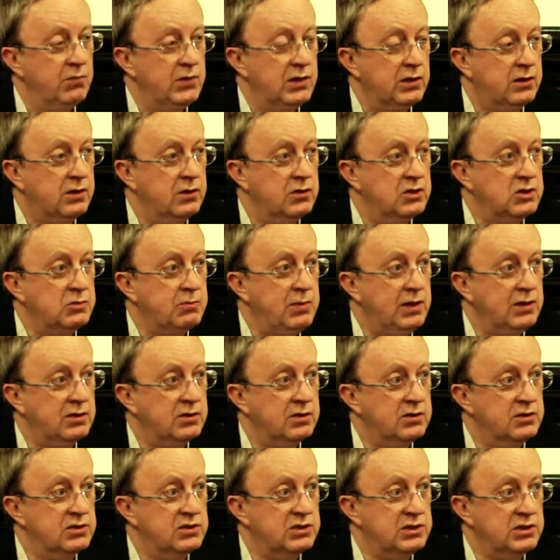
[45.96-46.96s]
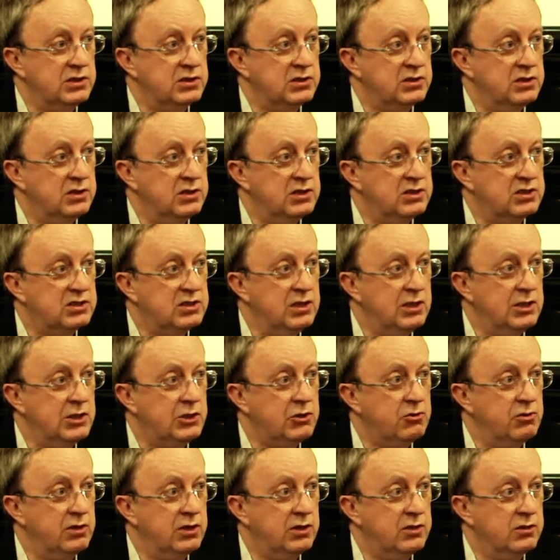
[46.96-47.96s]
that goes back to the 16th
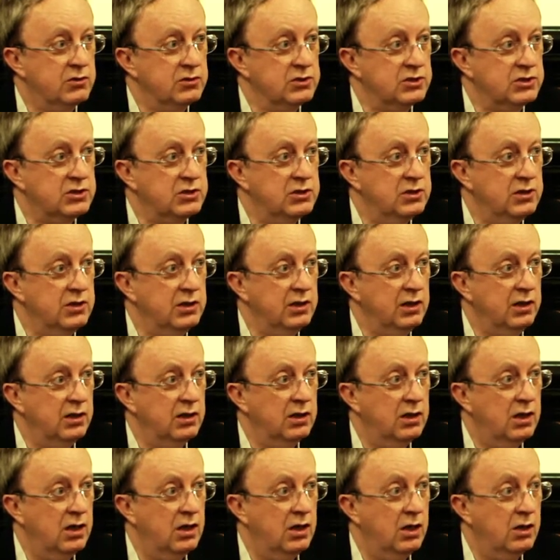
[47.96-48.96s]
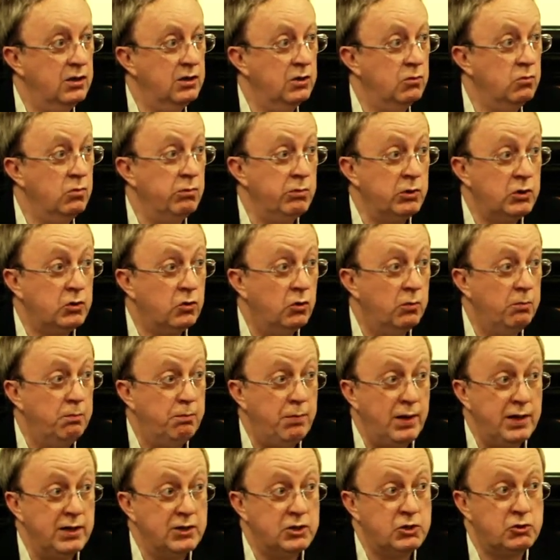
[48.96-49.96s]
century concerning a young woman
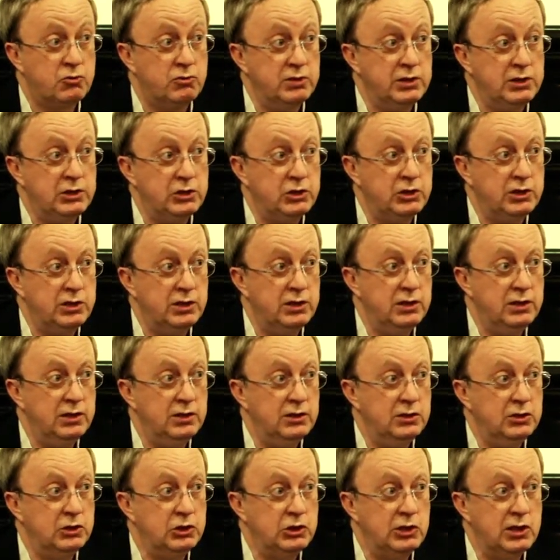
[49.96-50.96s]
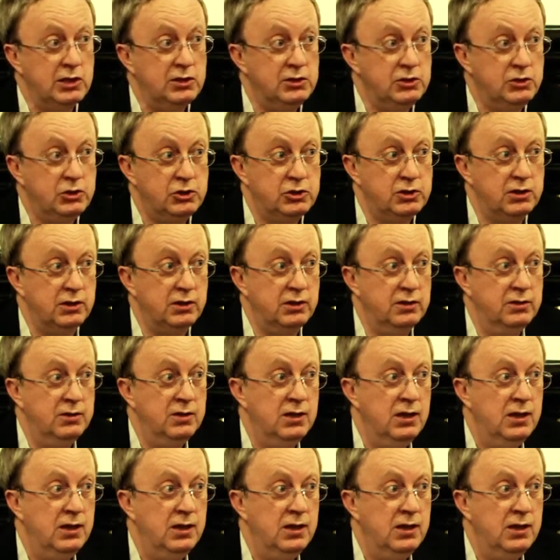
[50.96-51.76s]
called Beatrice Cenci.